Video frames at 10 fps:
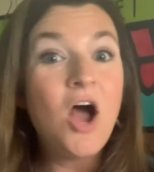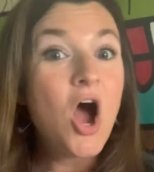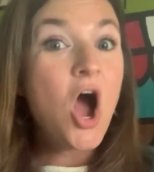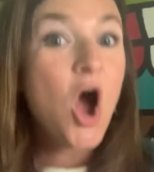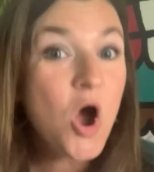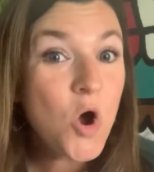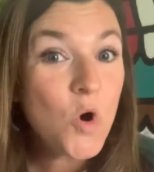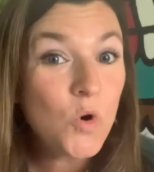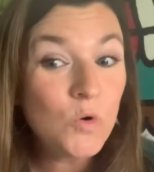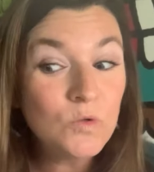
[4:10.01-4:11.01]

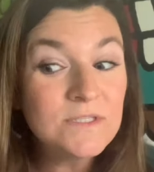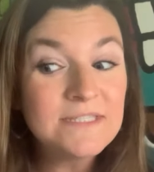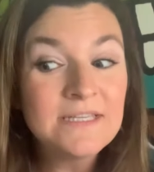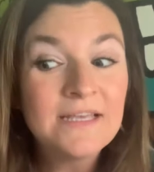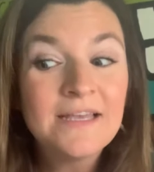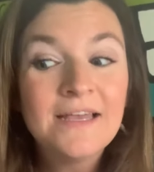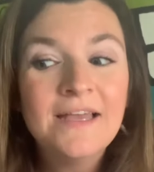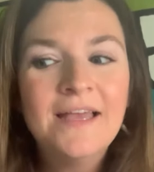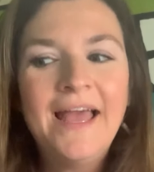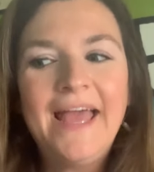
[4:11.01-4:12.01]
hose
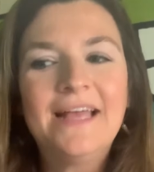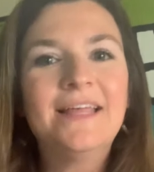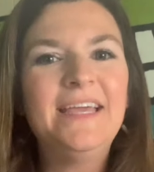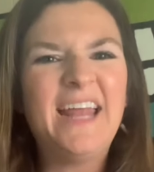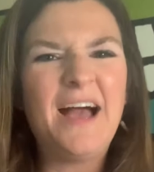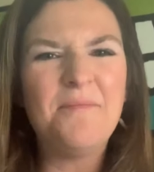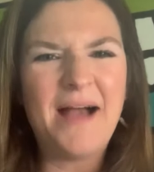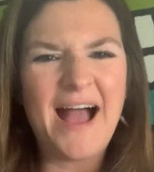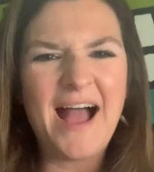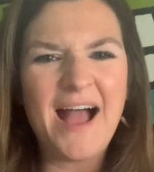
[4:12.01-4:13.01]
and clean out
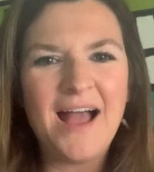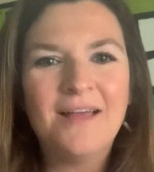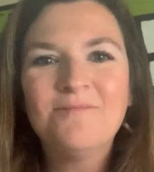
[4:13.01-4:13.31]
my